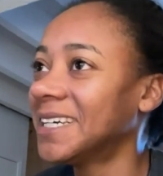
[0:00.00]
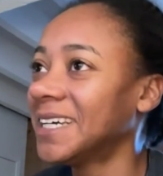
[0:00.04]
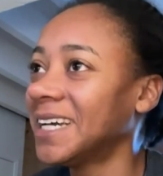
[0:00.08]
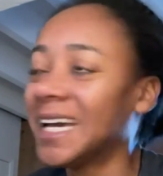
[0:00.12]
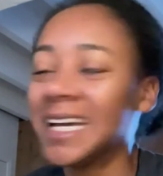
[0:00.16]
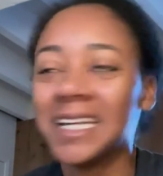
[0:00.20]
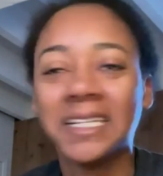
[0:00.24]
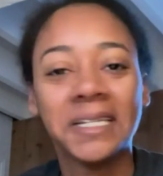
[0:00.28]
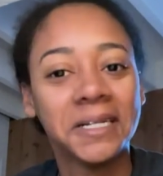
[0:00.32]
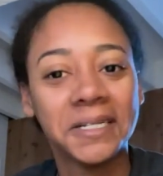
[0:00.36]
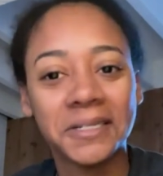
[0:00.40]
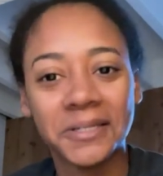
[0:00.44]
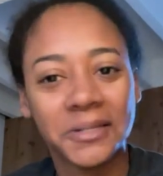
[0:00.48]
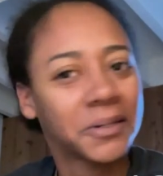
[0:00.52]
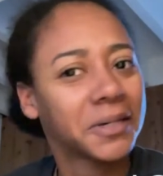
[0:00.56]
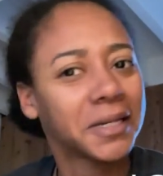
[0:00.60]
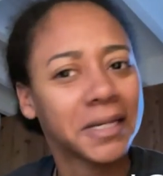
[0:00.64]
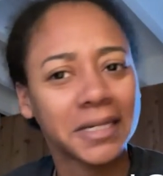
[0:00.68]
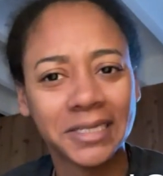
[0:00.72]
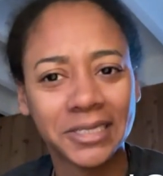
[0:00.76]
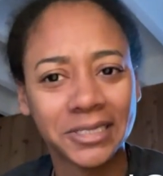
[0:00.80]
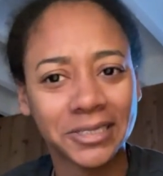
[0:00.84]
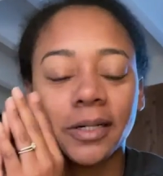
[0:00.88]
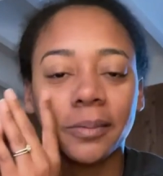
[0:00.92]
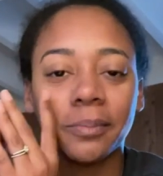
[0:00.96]
And that's
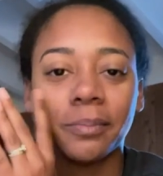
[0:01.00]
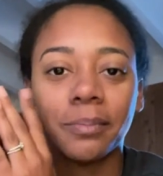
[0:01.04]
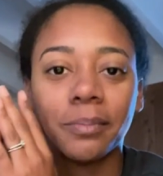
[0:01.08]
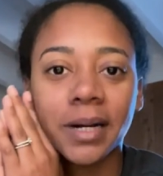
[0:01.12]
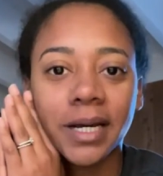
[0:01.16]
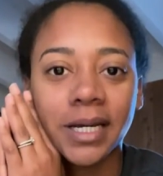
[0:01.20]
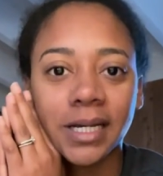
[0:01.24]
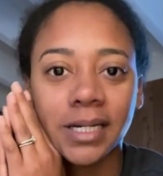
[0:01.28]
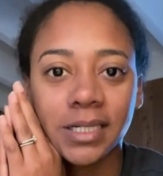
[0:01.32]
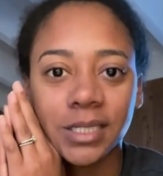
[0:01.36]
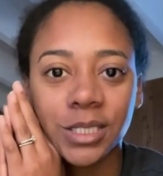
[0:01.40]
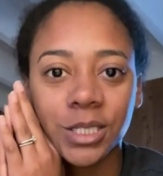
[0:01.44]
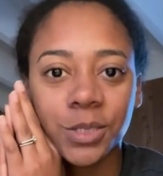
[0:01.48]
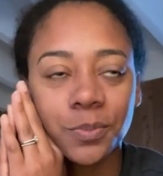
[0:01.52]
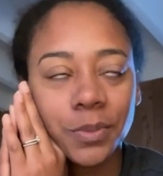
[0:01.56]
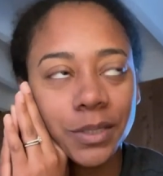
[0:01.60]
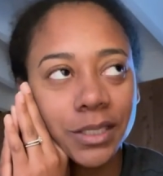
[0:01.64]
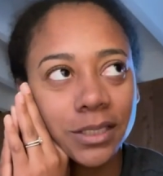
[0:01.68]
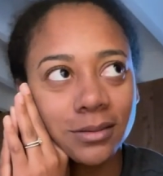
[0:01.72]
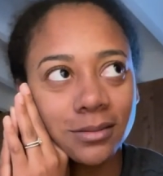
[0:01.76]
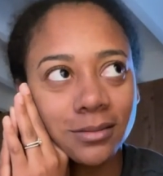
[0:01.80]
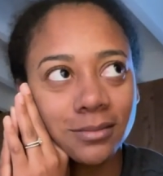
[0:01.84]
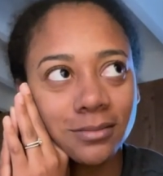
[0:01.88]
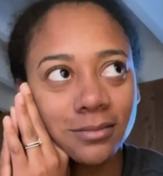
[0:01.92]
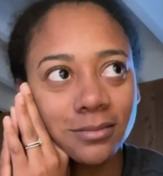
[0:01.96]
okay. My
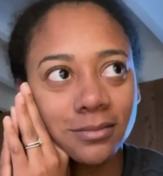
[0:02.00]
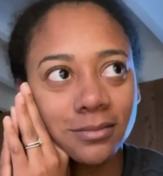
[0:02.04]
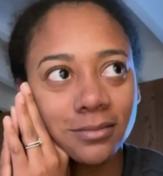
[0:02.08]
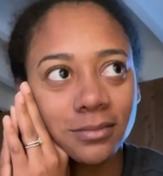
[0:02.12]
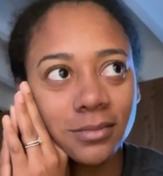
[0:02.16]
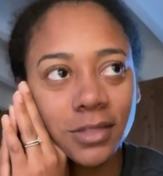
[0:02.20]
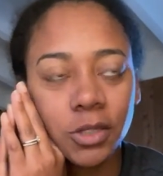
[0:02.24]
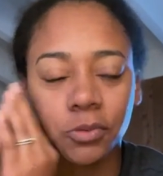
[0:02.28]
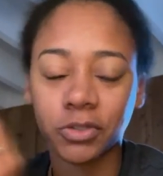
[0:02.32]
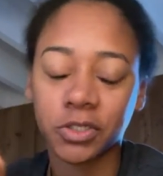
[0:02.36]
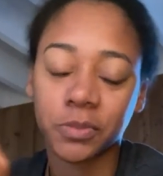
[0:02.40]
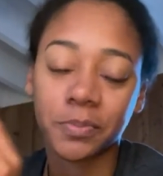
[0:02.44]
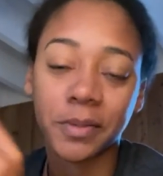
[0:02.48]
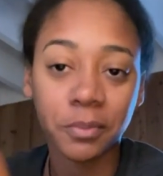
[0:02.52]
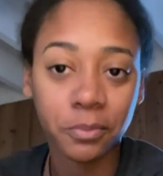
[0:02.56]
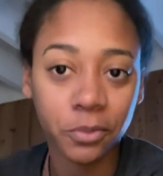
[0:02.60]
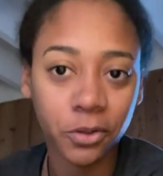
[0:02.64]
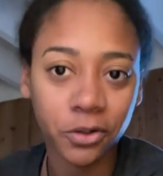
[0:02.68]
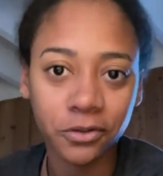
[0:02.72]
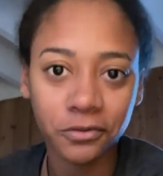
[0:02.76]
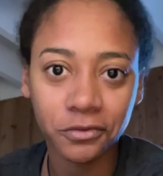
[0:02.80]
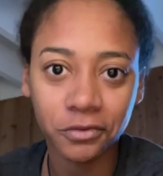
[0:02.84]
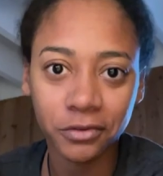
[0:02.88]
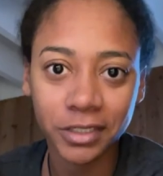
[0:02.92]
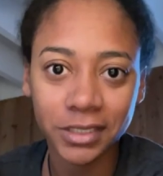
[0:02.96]
husband, that was my
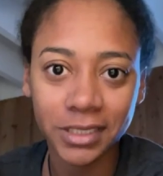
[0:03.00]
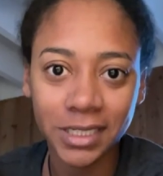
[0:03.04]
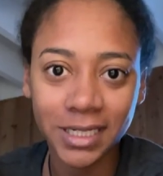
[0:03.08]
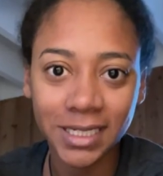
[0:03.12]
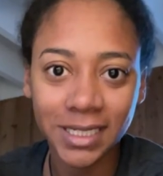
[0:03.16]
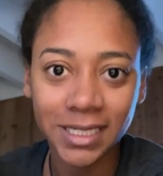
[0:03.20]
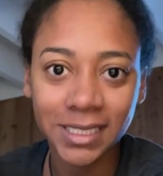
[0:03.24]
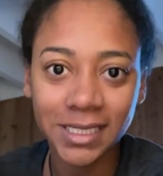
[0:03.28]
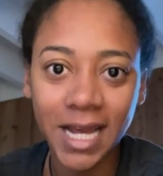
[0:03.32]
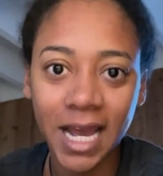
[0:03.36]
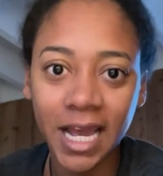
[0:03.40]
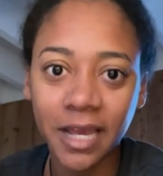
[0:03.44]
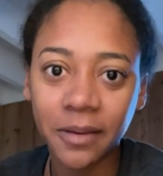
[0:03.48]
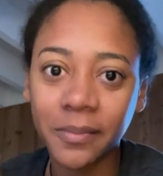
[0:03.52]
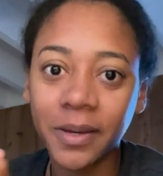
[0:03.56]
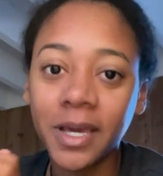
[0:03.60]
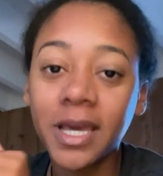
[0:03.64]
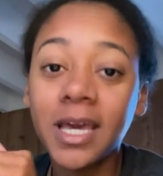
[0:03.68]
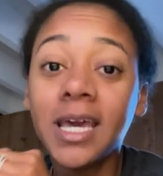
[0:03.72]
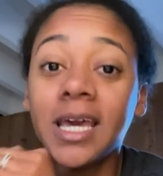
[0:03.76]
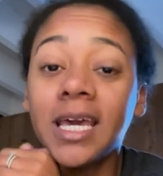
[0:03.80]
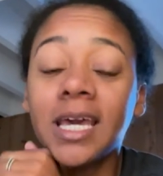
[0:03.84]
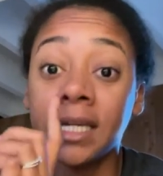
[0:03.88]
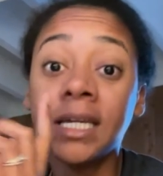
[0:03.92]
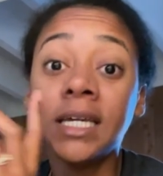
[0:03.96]
boyfriend at the time,
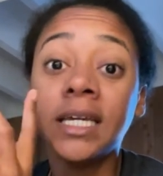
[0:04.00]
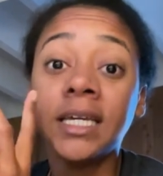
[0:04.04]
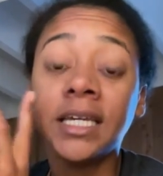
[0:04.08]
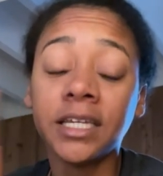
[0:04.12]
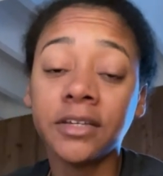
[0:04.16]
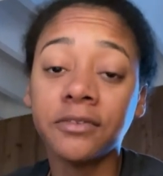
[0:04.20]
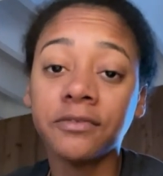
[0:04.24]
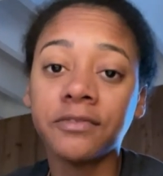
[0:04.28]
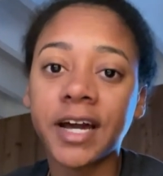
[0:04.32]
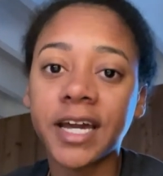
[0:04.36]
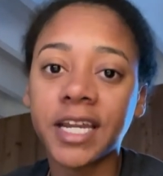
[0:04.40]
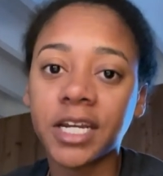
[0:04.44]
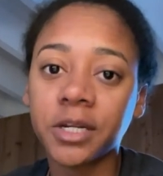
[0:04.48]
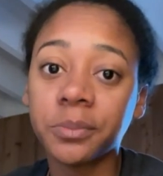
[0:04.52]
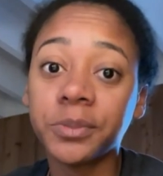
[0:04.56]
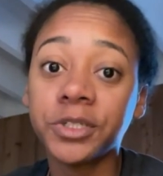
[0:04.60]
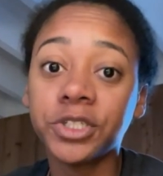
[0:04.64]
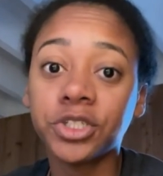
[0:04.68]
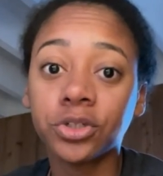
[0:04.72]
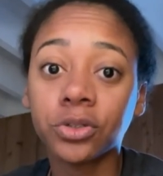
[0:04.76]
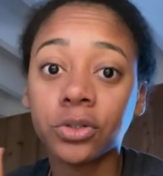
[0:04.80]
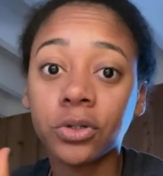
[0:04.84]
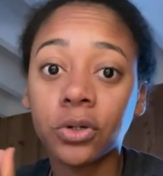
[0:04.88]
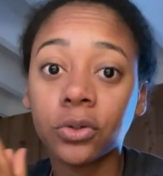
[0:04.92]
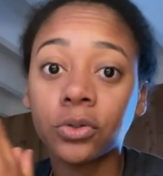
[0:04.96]
he invited me
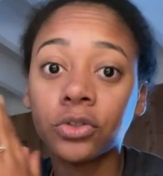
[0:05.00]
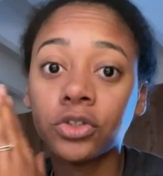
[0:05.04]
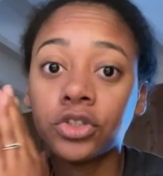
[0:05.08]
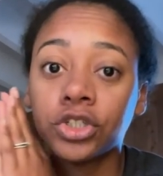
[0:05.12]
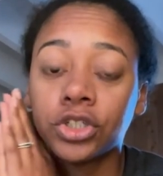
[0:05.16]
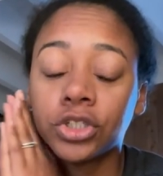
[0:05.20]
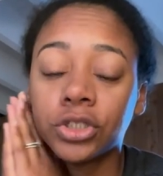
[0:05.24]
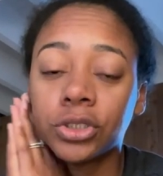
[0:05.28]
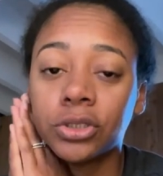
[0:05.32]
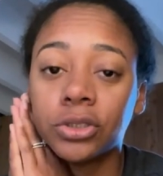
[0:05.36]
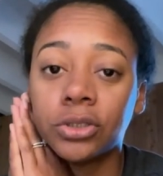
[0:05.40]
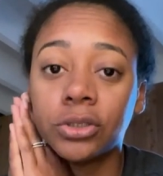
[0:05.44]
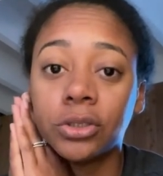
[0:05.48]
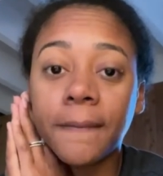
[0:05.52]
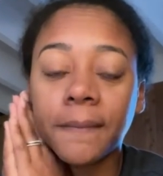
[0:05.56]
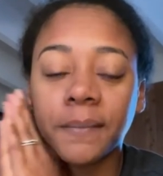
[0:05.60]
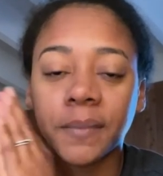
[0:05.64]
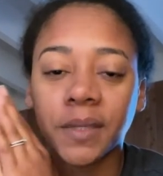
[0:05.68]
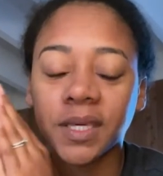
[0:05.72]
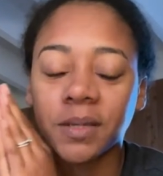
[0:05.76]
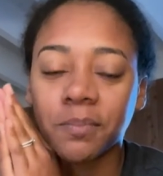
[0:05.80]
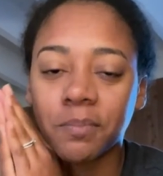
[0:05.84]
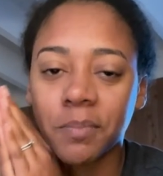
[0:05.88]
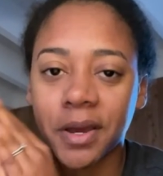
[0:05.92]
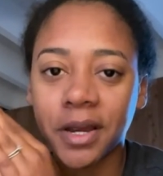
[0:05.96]
to go to
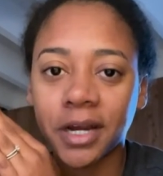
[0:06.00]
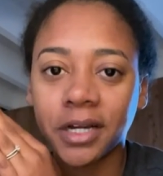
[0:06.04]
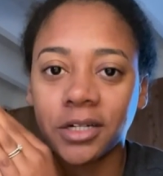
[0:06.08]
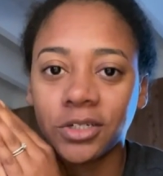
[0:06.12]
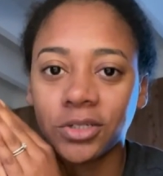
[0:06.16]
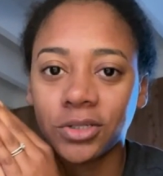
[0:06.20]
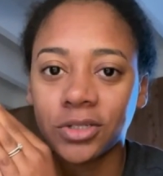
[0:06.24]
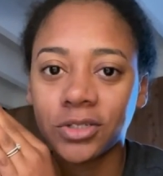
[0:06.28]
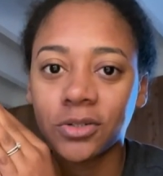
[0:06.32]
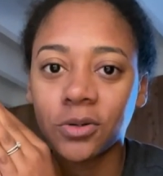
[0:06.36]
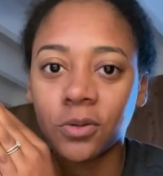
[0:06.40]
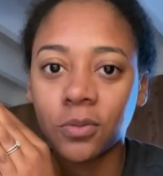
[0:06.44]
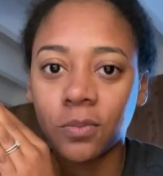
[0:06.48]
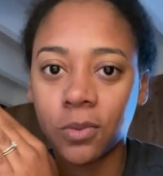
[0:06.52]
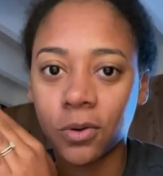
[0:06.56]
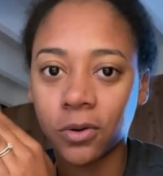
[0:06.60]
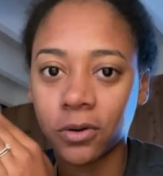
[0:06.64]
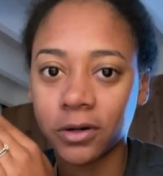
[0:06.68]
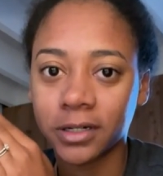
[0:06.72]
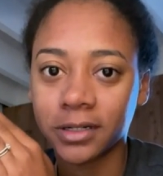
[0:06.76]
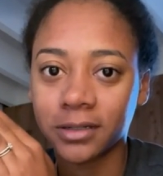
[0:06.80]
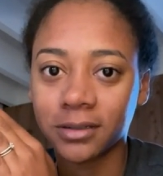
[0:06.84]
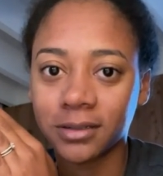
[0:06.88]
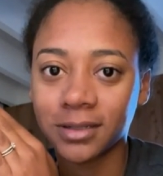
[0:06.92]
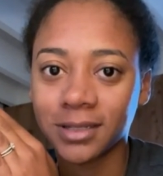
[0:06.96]
Big Bear to
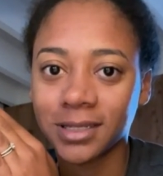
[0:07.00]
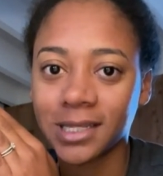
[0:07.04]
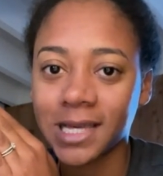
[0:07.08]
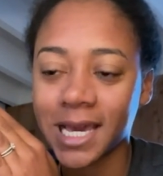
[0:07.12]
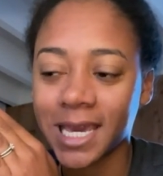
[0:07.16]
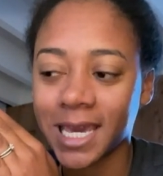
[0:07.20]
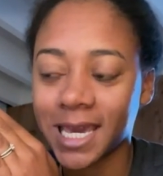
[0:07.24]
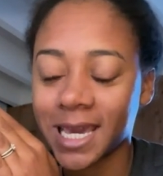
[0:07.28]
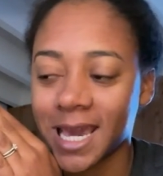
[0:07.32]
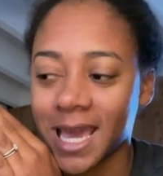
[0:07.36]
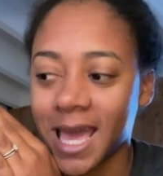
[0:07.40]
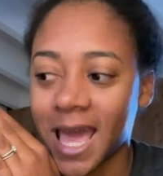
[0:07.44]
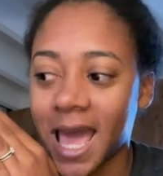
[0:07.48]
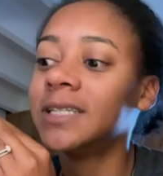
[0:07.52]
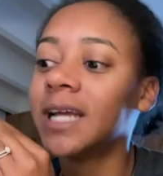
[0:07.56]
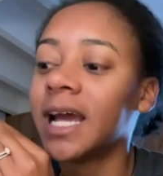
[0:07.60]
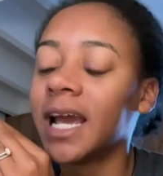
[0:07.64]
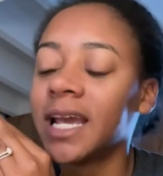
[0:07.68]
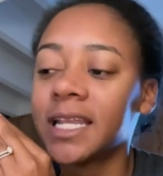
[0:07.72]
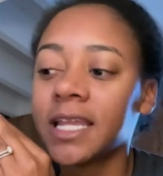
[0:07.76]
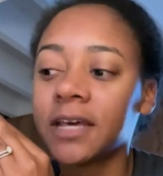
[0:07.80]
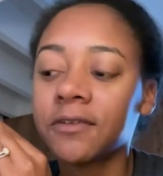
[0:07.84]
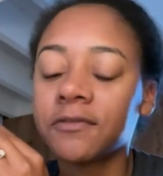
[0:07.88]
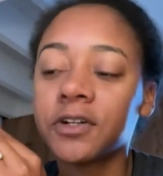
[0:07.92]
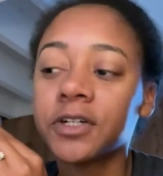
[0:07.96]
snowboard. Like, I
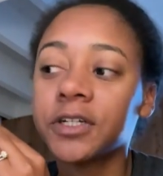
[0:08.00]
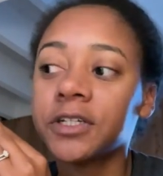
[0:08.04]
never